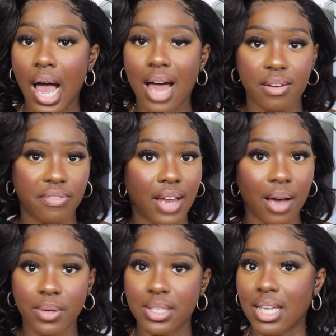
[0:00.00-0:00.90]
and the
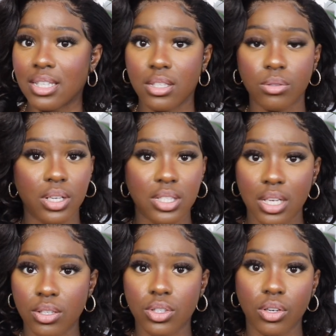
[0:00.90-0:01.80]
flowers, they still
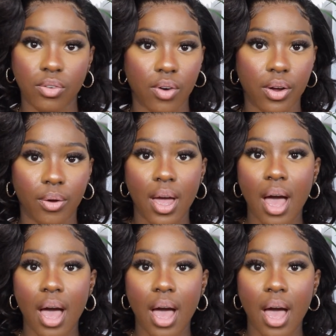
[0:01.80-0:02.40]
continue to grow.